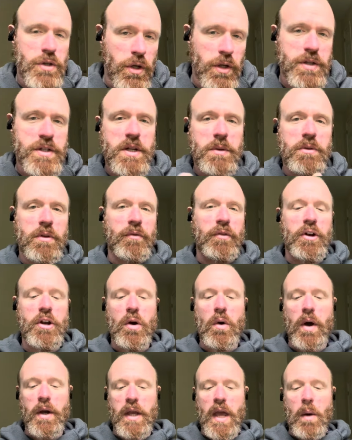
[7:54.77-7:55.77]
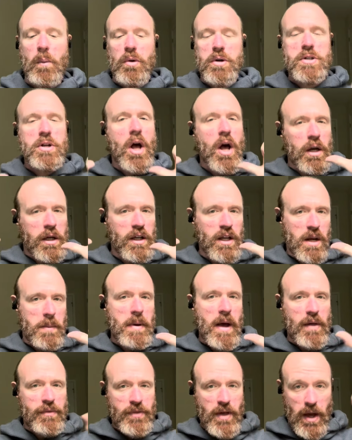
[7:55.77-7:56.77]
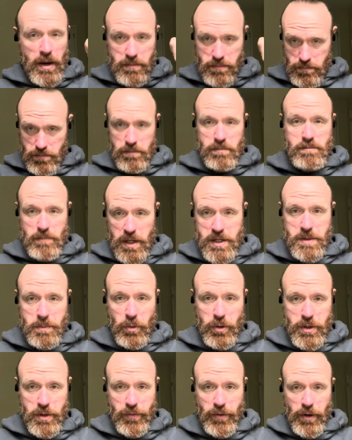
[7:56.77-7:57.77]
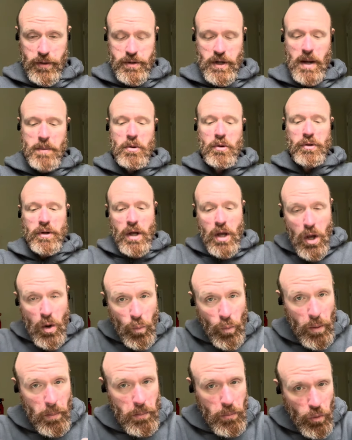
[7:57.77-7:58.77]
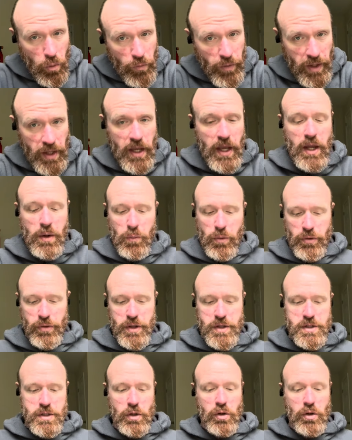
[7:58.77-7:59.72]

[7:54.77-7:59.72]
you can see with the video, again, we're talking about that mezzoportifero doubled. We're moving in with this to